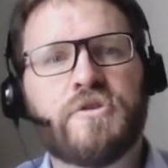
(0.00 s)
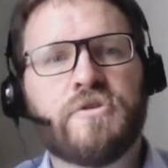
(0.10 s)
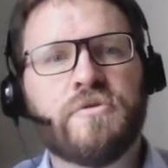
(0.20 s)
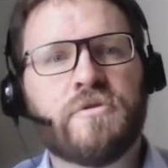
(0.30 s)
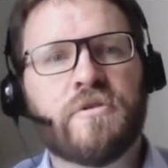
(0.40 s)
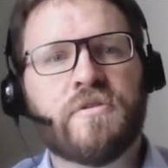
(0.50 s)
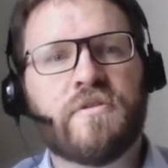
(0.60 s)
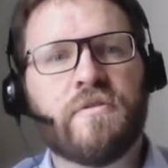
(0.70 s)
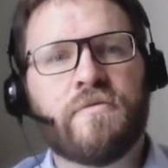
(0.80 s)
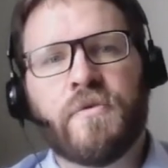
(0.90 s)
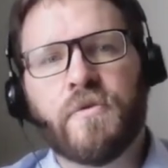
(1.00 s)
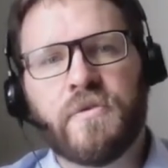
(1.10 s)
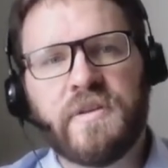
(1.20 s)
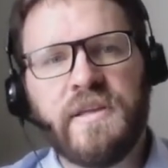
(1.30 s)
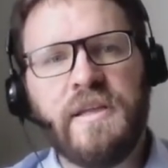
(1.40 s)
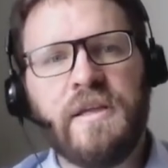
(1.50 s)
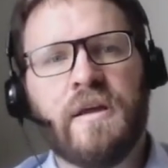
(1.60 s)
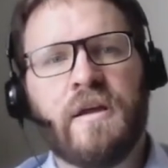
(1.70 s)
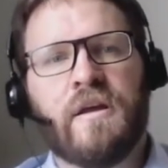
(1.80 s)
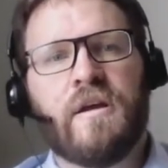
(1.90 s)
should foresee
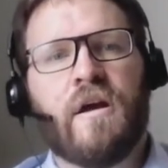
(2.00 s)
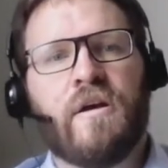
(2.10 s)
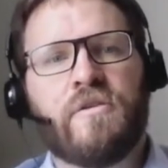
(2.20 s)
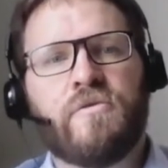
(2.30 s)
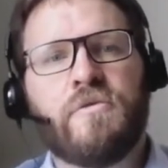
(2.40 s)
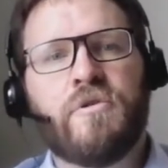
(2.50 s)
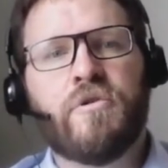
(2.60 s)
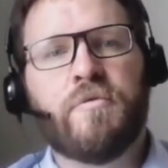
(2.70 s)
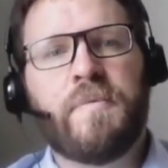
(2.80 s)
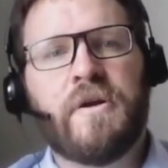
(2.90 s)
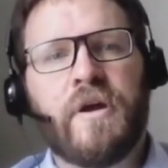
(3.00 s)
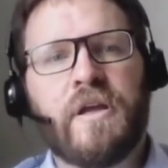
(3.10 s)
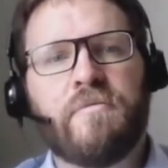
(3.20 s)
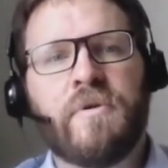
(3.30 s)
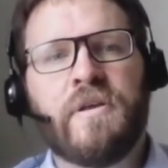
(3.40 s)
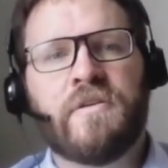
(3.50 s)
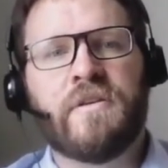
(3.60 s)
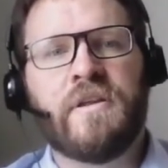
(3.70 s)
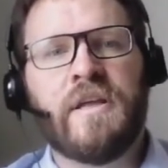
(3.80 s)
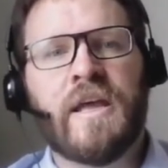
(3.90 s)
to cooperate
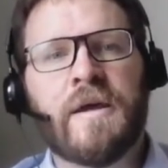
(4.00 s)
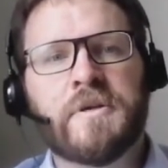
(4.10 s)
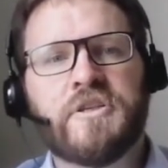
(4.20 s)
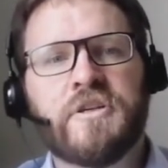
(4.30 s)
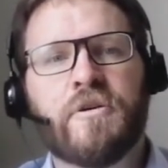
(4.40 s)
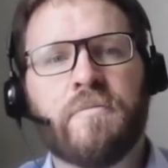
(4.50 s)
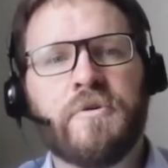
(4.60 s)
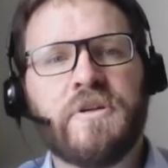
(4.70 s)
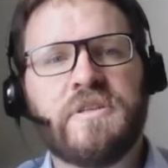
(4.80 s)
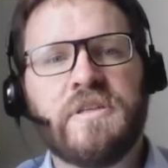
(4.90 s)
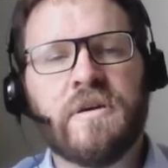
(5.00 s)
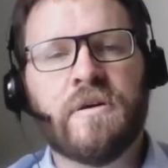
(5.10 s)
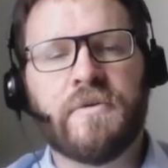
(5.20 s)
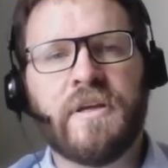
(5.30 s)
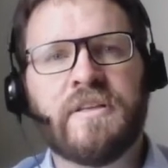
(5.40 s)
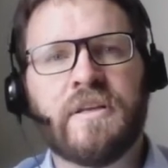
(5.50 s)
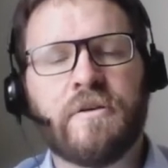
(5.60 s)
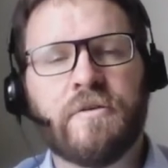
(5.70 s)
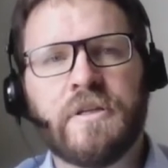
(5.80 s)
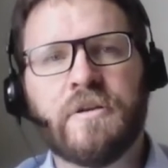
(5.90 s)
with the emerging community of
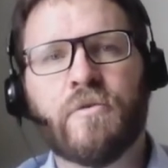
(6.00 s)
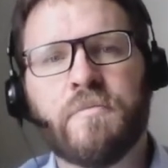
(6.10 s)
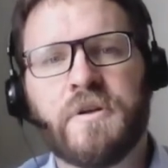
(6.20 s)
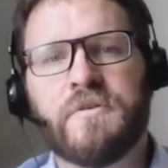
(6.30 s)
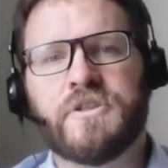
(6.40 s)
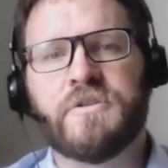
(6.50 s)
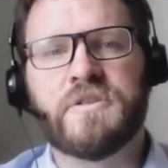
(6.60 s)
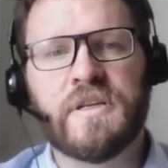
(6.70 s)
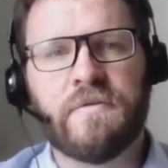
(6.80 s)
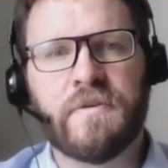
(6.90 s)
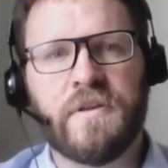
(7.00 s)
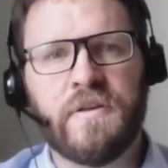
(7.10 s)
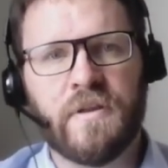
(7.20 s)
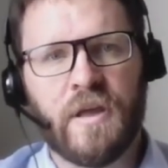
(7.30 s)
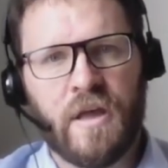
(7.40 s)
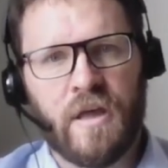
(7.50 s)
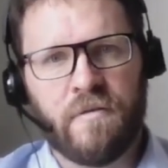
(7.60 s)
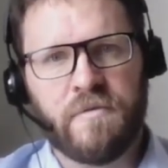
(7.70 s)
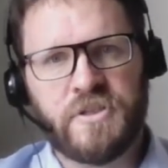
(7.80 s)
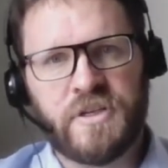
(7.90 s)
integrated home renovation services,
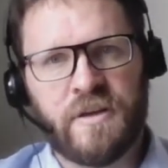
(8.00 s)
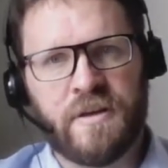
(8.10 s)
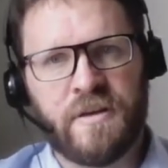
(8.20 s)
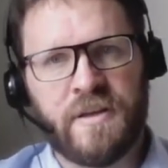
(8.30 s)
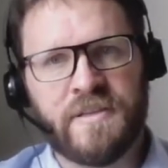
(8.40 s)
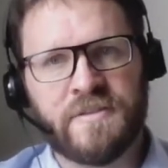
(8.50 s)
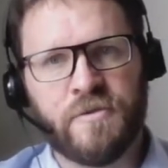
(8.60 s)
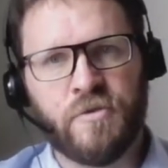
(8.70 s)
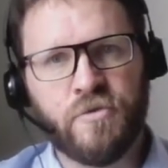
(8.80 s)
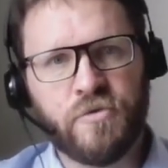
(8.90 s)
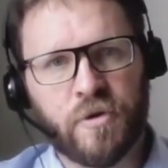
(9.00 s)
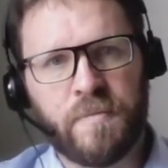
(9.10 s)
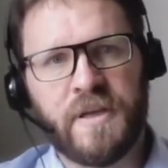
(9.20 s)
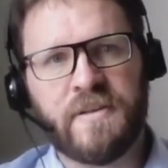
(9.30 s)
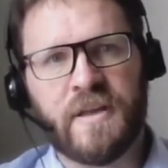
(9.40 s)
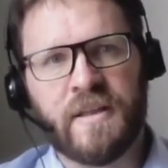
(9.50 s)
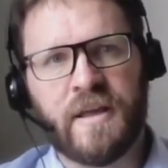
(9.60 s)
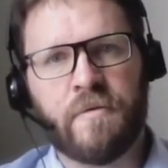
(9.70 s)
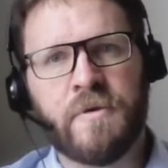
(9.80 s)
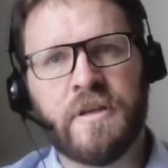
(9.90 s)
which is a new topic that
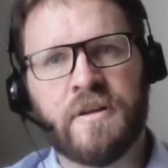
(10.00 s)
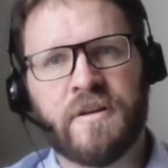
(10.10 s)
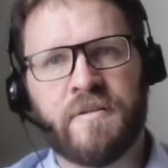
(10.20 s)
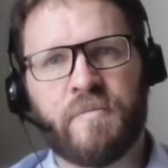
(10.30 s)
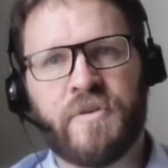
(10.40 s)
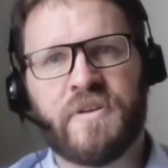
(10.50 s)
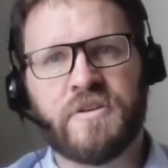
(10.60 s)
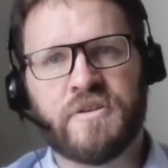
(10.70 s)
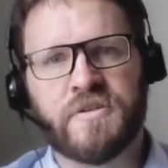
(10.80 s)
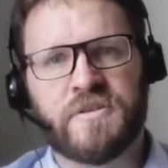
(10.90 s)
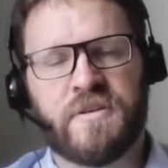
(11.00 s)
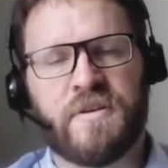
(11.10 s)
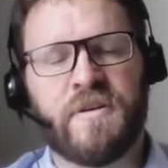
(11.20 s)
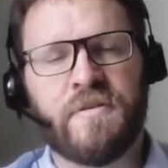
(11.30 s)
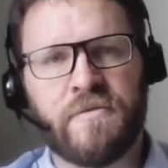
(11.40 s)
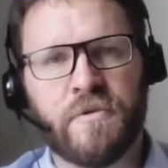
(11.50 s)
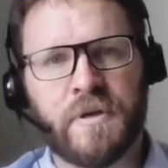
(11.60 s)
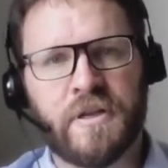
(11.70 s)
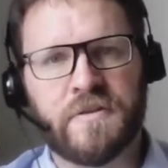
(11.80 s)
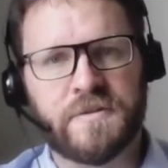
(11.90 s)
I will present just in a few
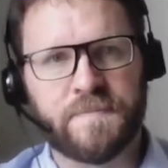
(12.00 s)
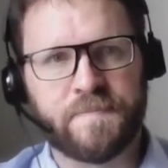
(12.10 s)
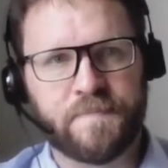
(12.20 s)
minutes.